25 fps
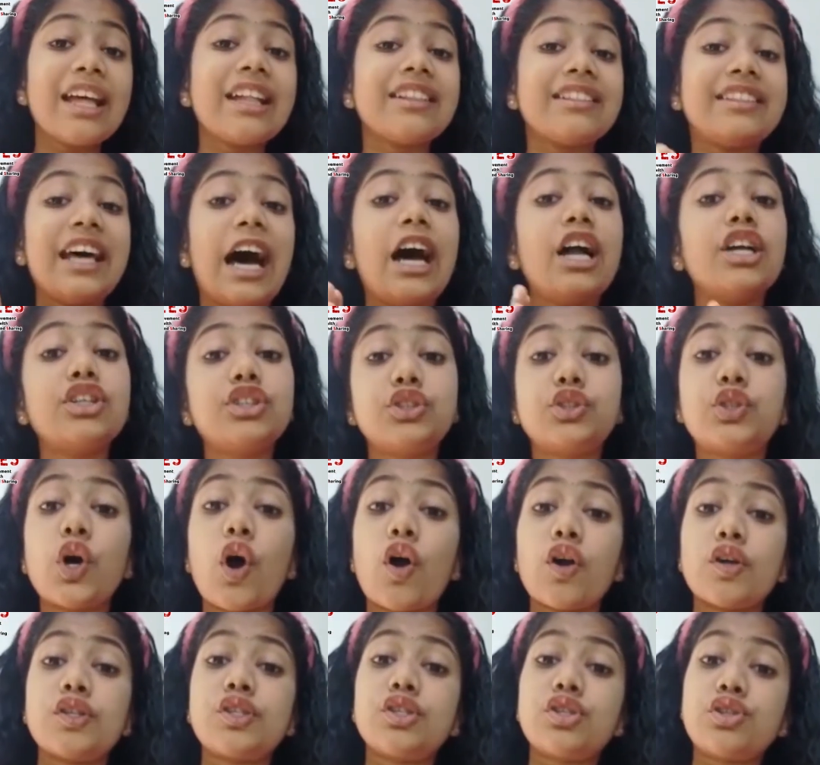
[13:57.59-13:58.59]
the
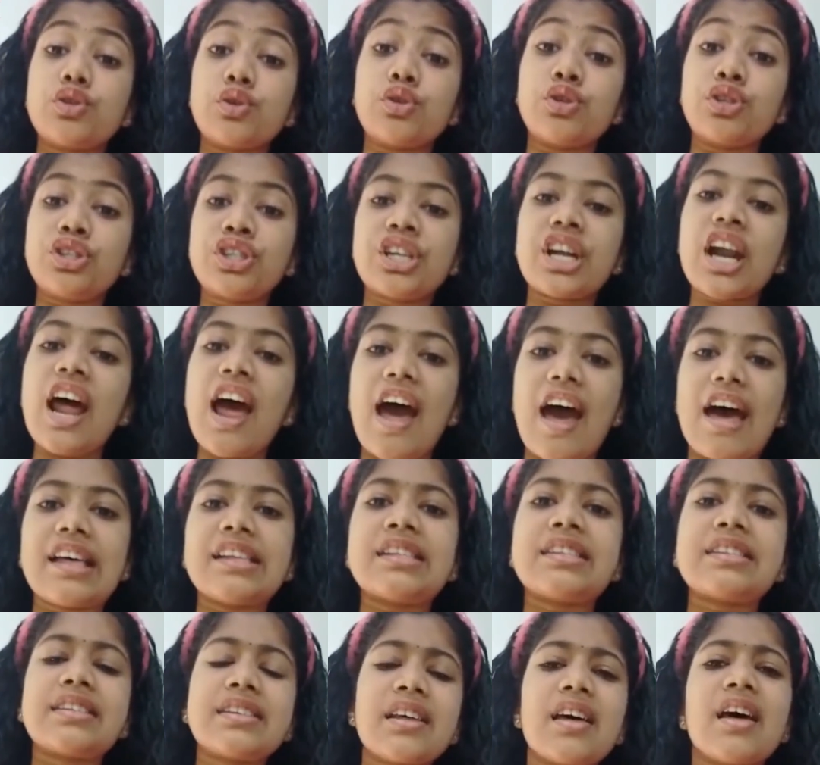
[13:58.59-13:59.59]
tots to
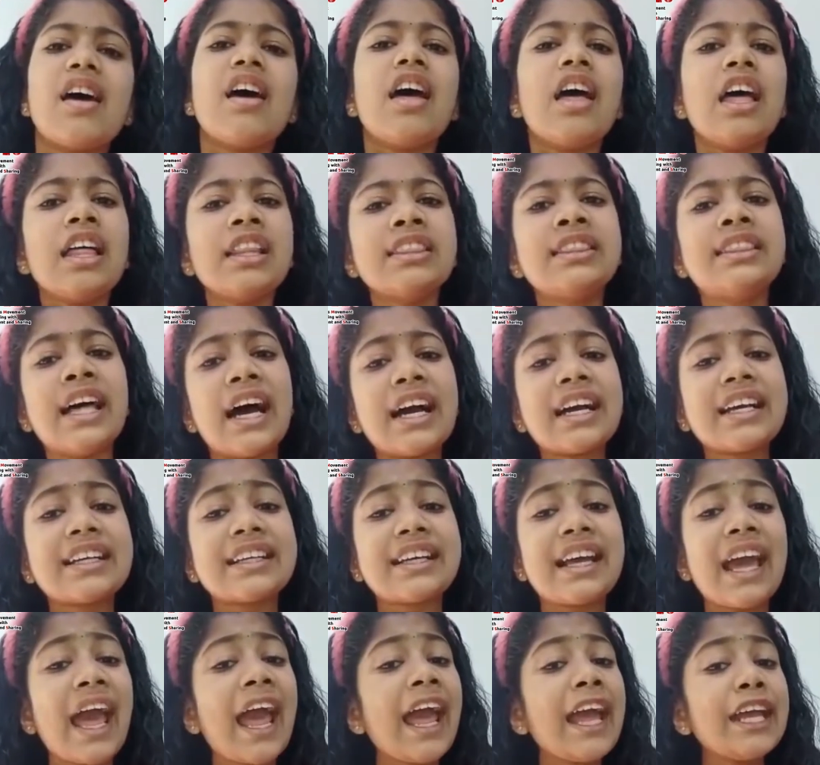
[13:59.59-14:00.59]
dress, the
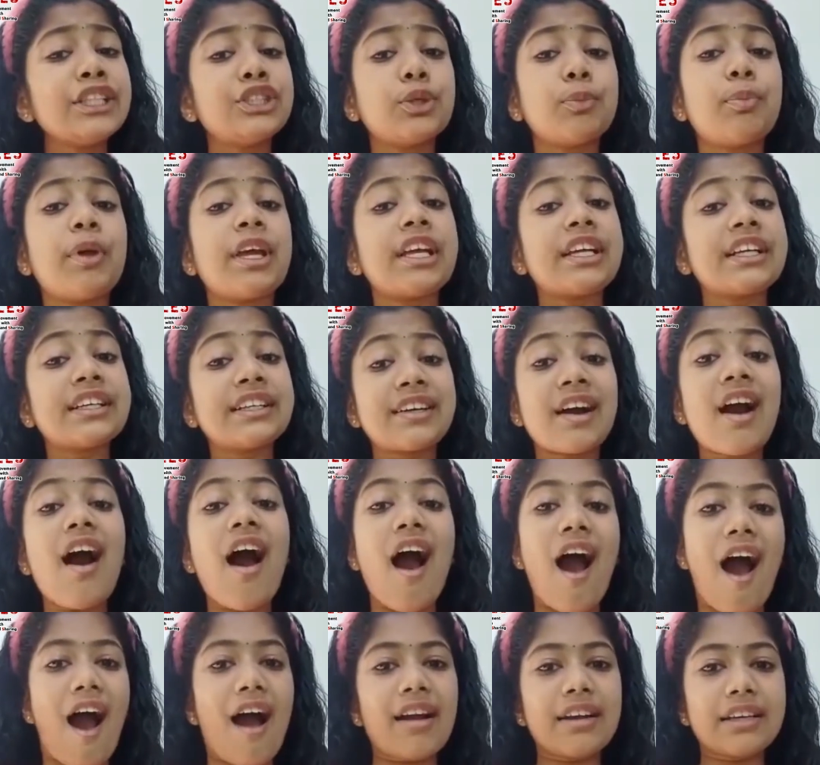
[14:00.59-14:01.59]
cane to be
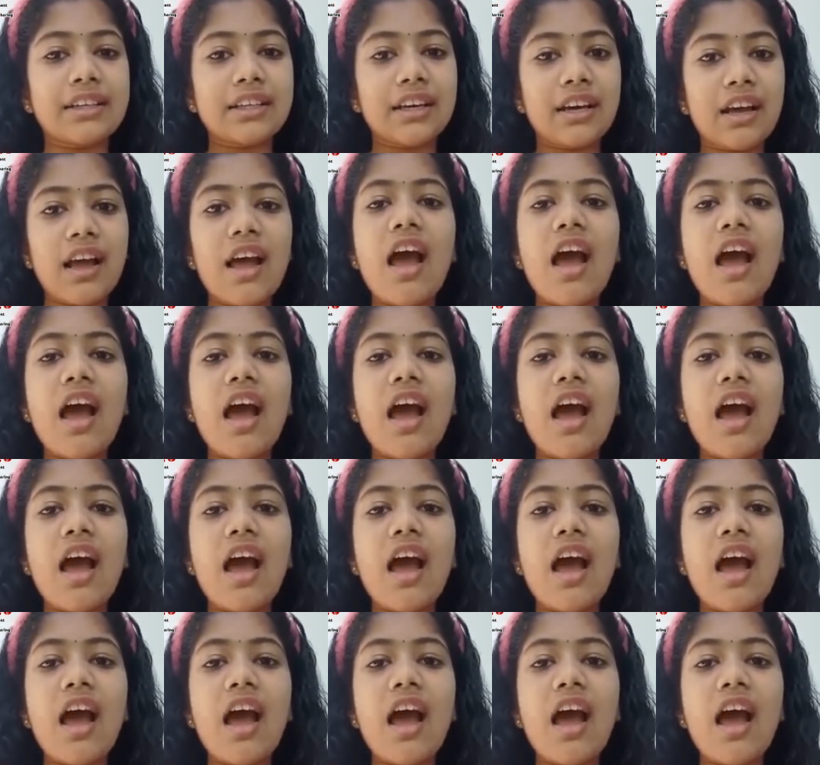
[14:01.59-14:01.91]
cut.